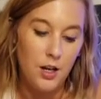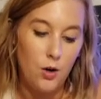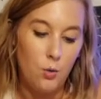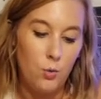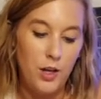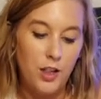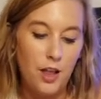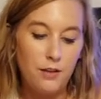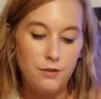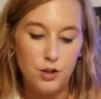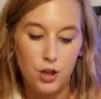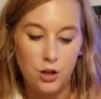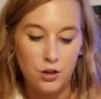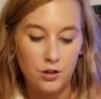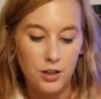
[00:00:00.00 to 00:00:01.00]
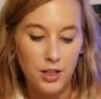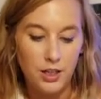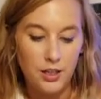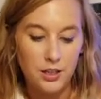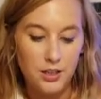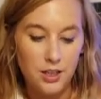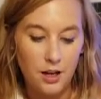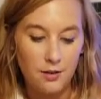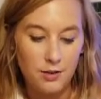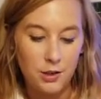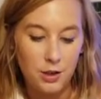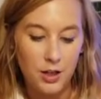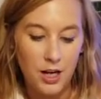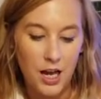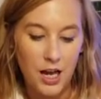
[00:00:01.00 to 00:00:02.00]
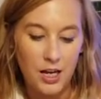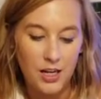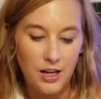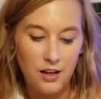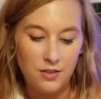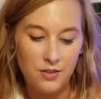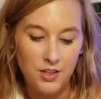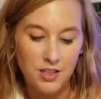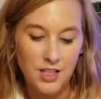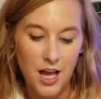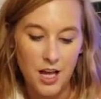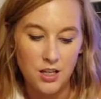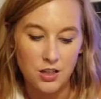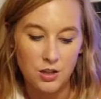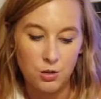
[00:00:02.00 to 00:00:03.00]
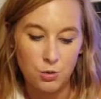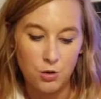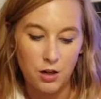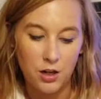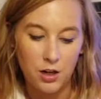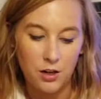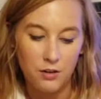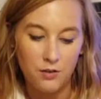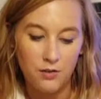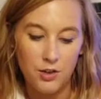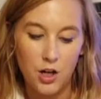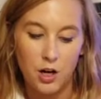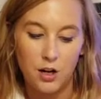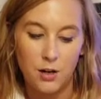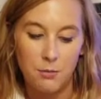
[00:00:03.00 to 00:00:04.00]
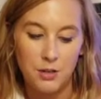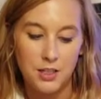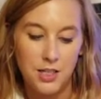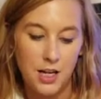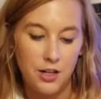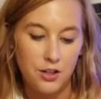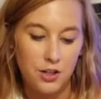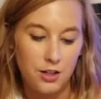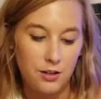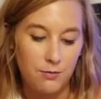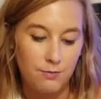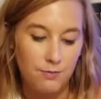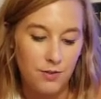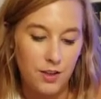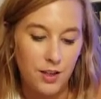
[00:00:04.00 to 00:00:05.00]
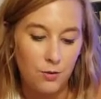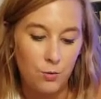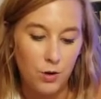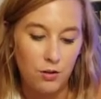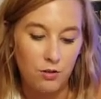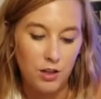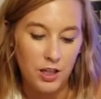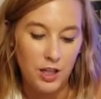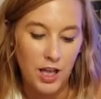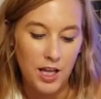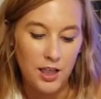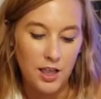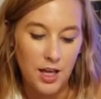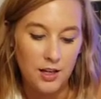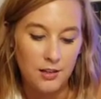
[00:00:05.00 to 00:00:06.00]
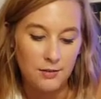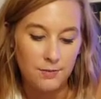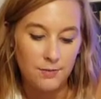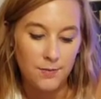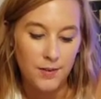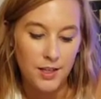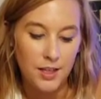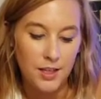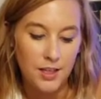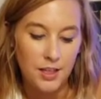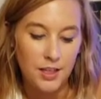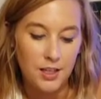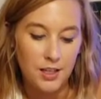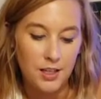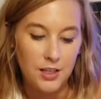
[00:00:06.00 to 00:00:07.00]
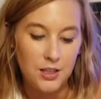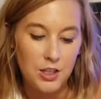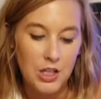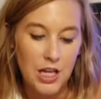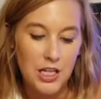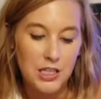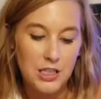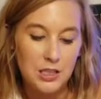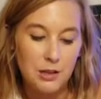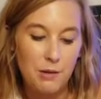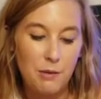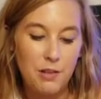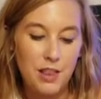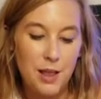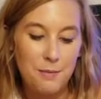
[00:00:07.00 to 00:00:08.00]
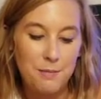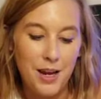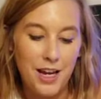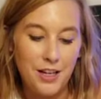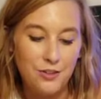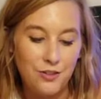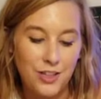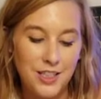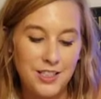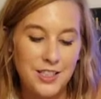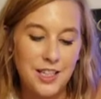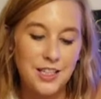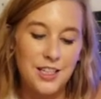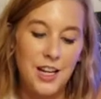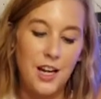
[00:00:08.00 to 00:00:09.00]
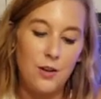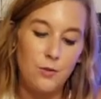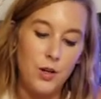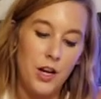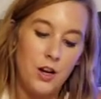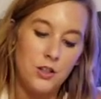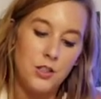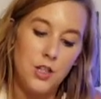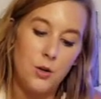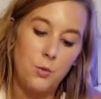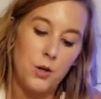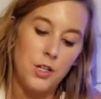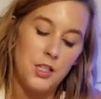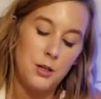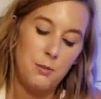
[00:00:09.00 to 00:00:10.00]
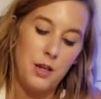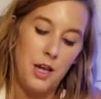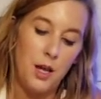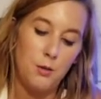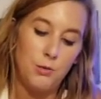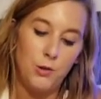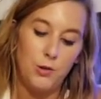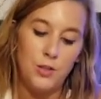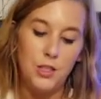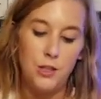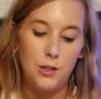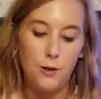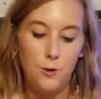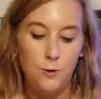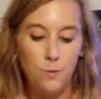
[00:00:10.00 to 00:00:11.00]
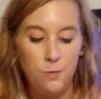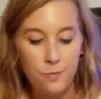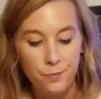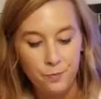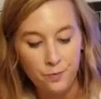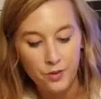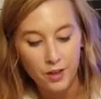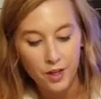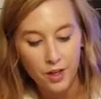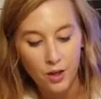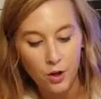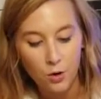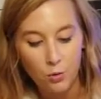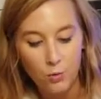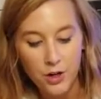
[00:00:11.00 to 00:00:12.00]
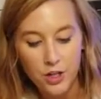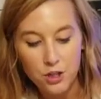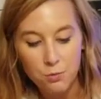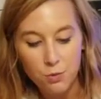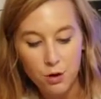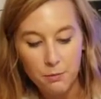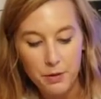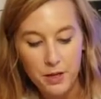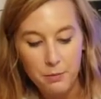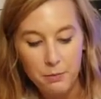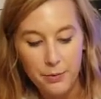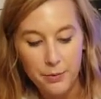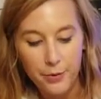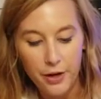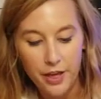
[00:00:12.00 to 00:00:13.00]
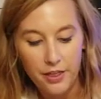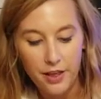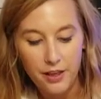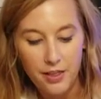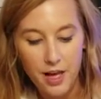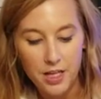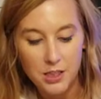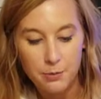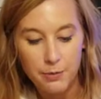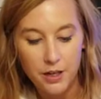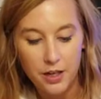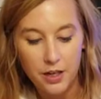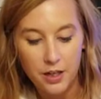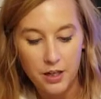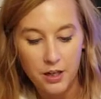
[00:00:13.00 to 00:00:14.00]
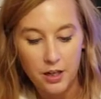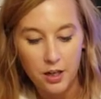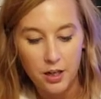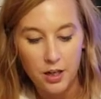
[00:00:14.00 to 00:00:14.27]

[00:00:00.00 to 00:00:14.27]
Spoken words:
we love journaling and stuff, so it kind of is that sort of documentation, and we really like that. So that's the main reason. And we also want to be able to reach more people. I think that's been